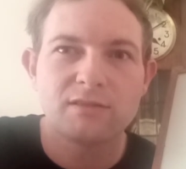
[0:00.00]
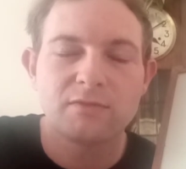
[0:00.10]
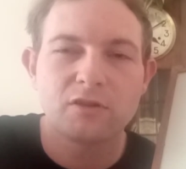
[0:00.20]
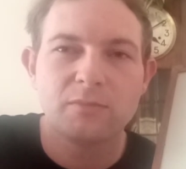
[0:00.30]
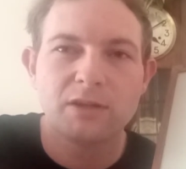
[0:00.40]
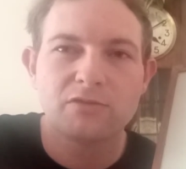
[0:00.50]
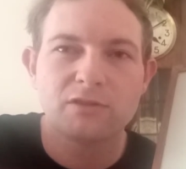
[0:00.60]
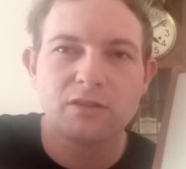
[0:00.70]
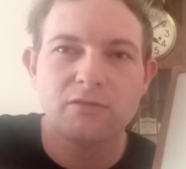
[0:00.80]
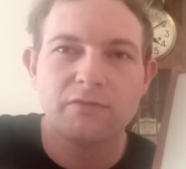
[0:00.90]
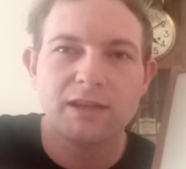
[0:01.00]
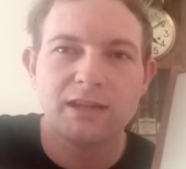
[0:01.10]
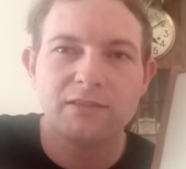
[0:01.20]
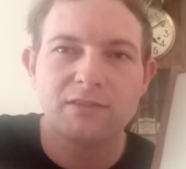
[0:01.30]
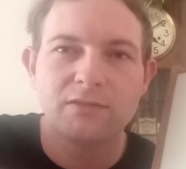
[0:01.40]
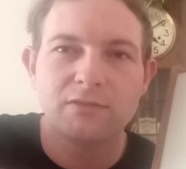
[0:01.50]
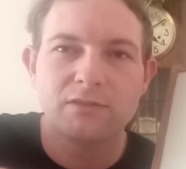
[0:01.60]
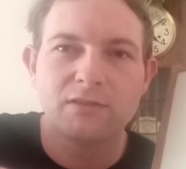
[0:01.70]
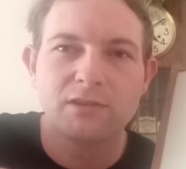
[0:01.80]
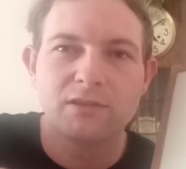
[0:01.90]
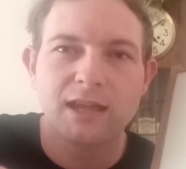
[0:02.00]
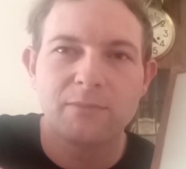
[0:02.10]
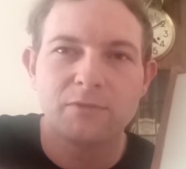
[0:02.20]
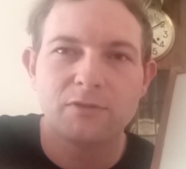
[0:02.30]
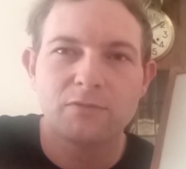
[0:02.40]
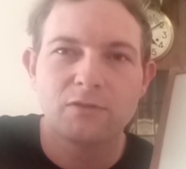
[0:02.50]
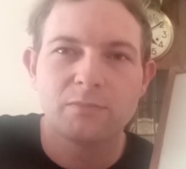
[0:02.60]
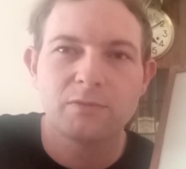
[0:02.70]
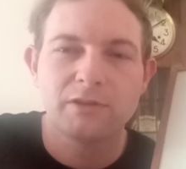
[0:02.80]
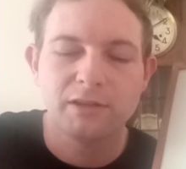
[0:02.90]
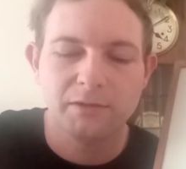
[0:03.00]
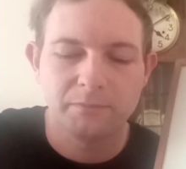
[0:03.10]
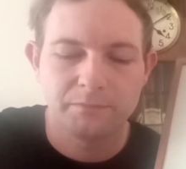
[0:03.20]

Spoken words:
got to make sure I don't reveal it to the camera at the wrong point now.